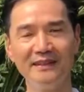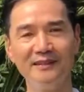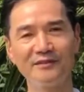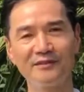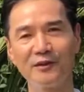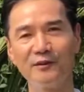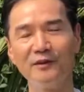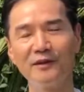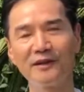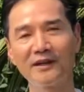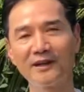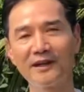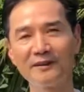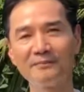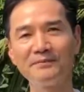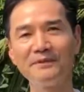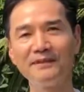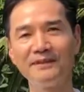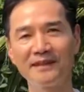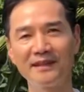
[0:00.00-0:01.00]
So what
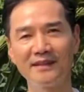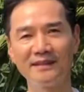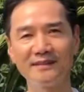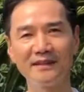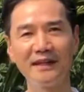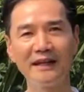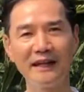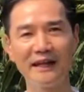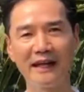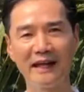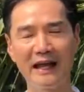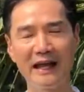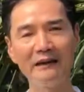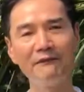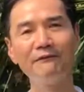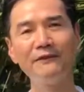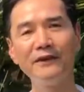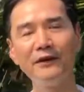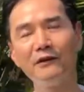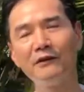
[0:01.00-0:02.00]
happened then,
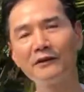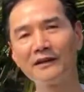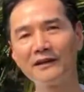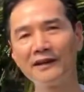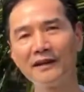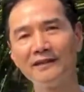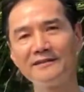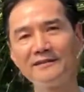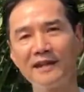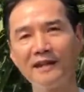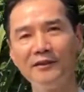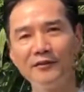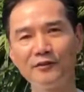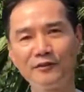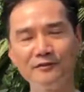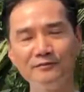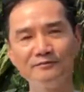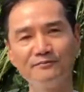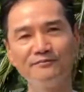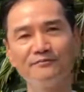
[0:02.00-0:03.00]
every
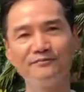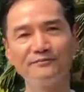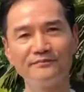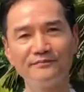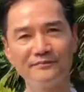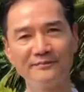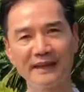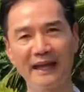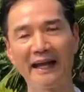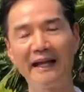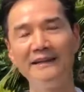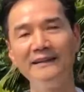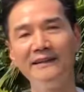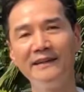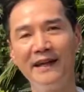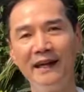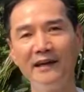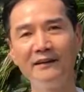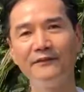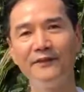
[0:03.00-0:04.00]
organization,
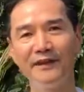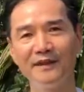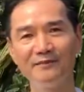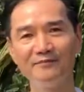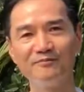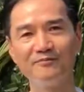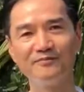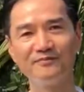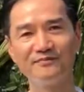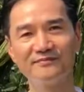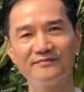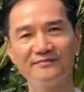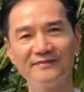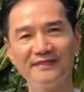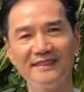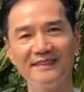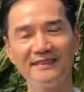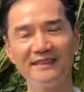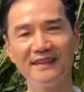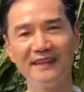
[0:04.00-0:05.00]
endeavor,
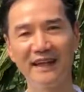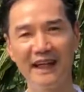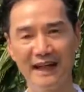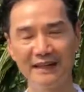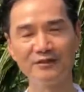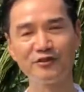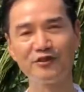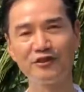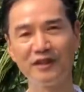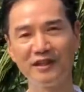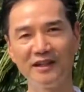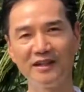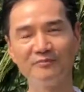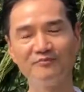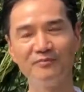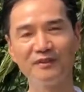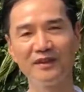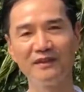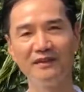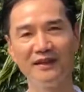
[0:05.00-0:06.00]
actually,
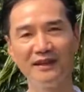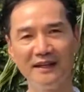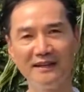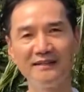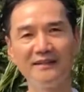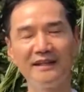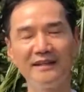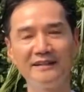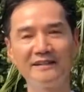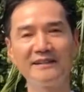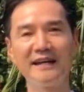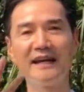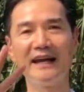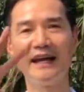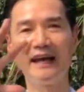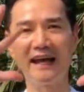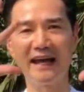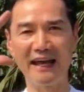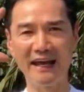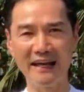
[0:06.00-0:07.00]
it is
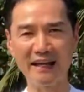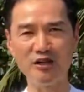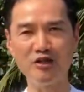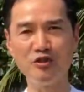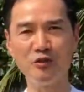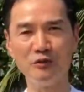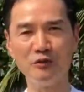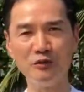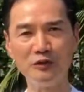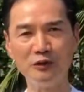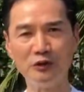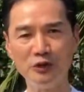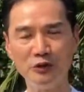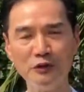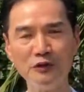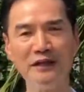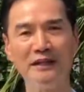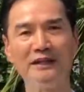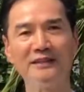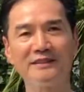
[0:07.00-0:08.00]
a
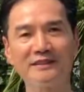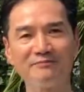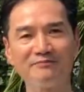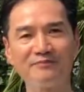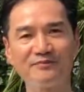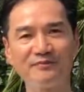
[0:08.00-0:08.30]
unit.